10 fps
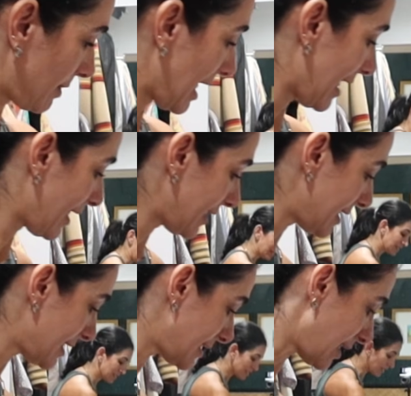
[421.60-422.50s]
gonna add that
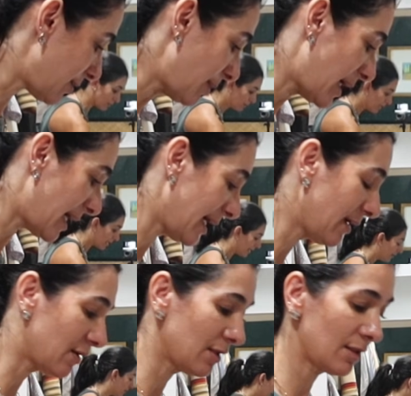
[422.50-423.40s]
to the sell
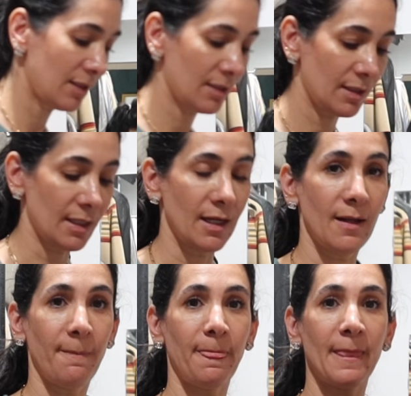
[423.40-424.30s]
pile.
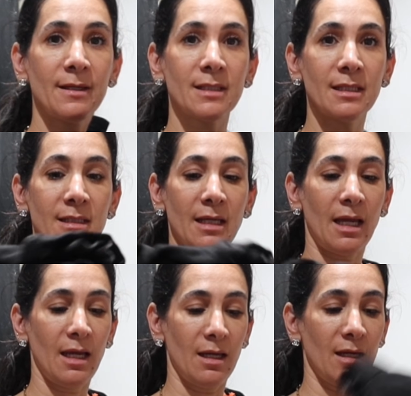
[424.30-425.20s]
This is
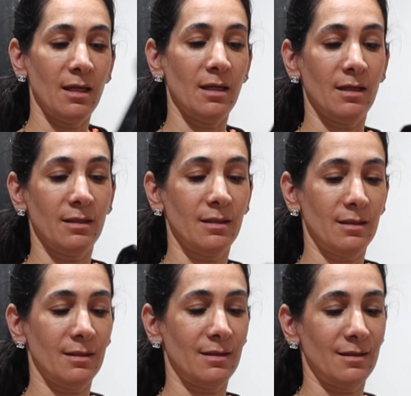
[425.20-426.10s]
a
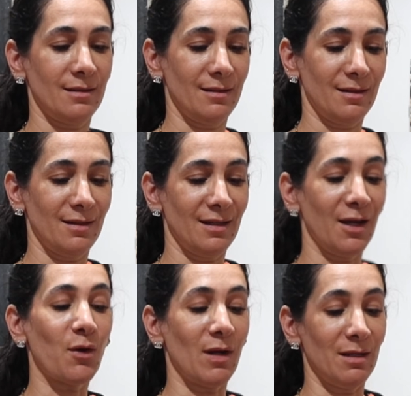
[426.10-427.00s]

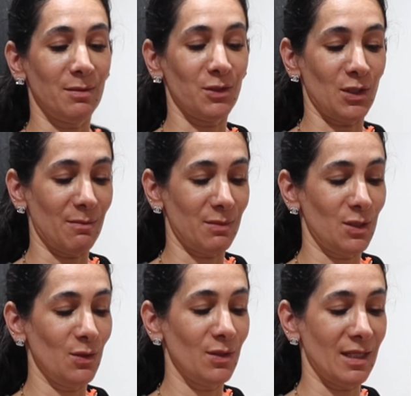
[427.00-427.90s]
incredible
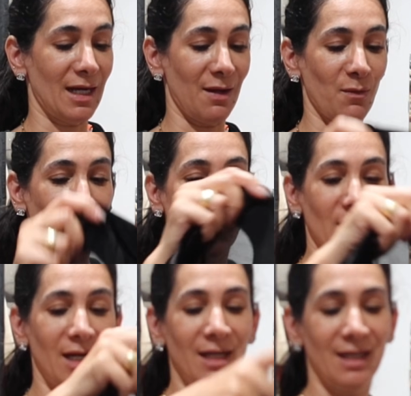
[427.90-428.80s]
jumpsuit that I
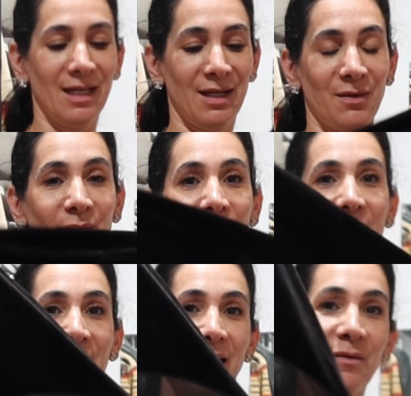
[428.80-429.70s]
wore
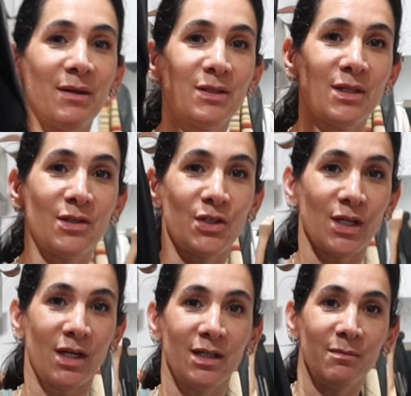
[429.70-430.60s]
when I went to the
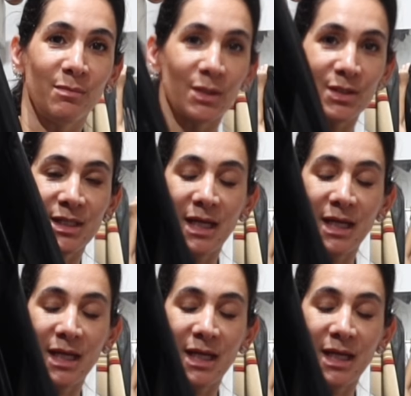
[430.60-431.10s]
Cher book